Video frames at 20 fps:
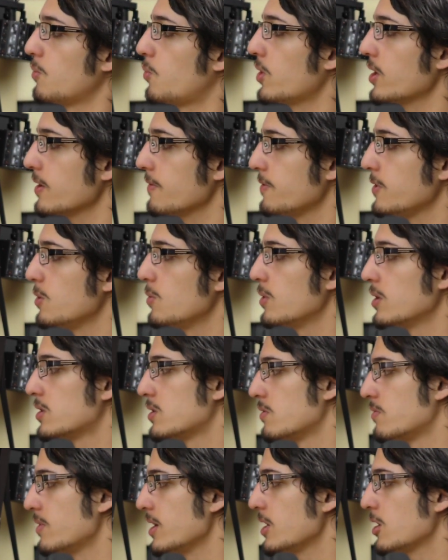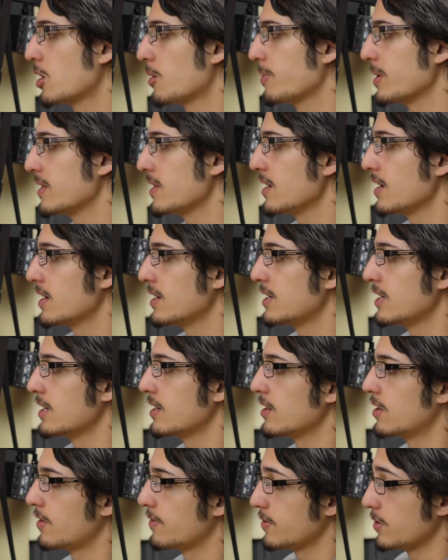What if you were to recopy the
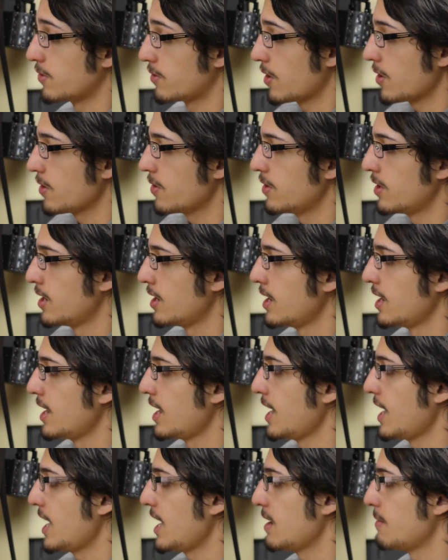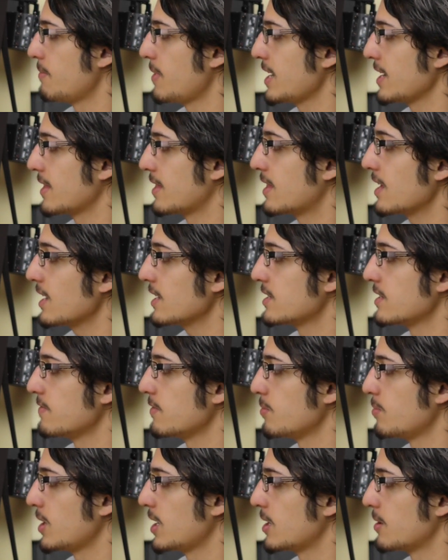idea of your own and make that
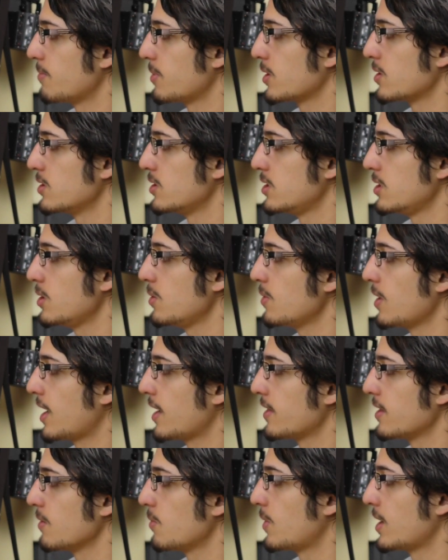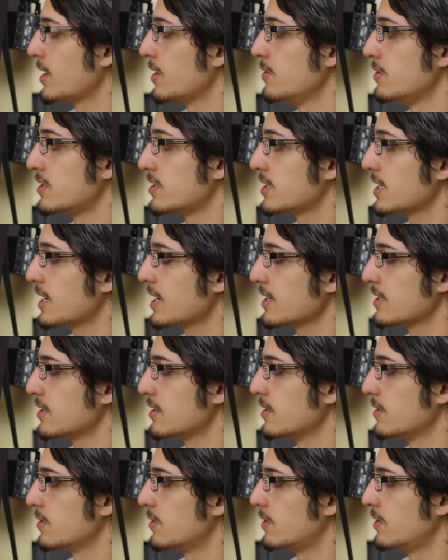even better because you are the one who
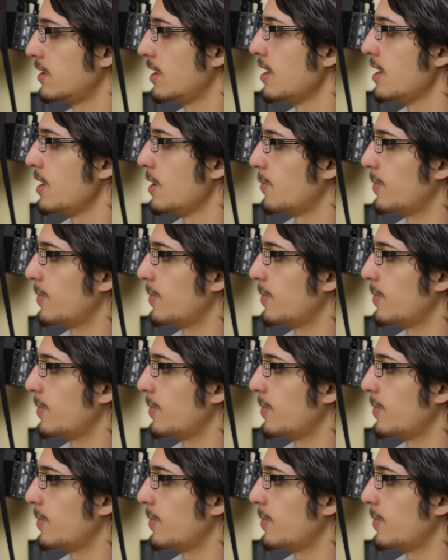started it all?